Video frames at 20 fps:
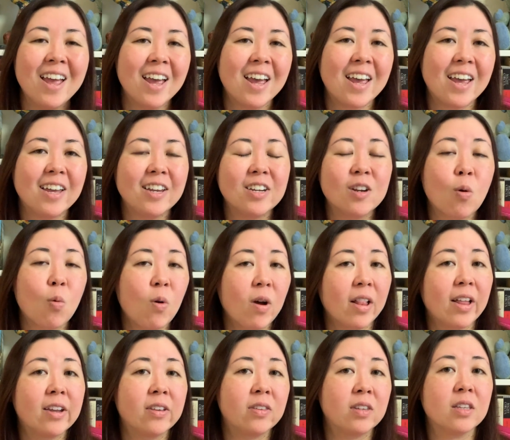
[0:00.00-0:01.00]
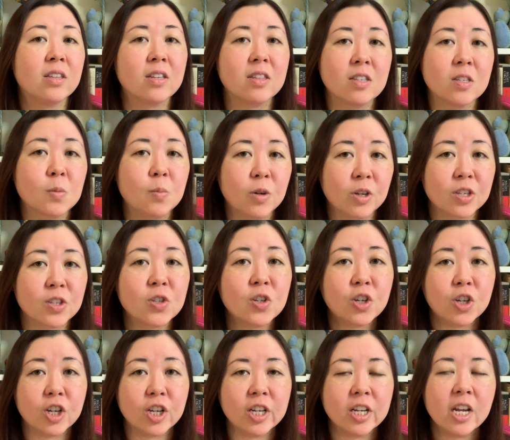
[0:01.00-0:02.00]
And while I think that this book is
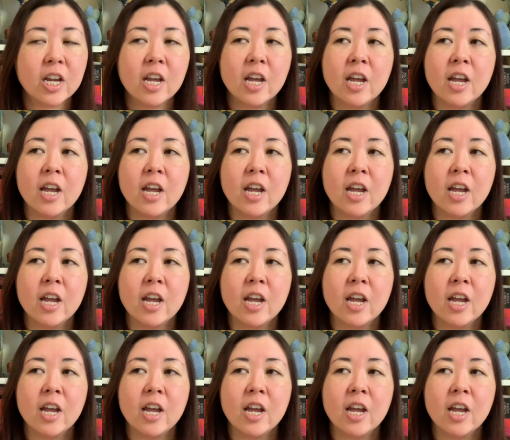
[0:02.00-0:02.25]
good,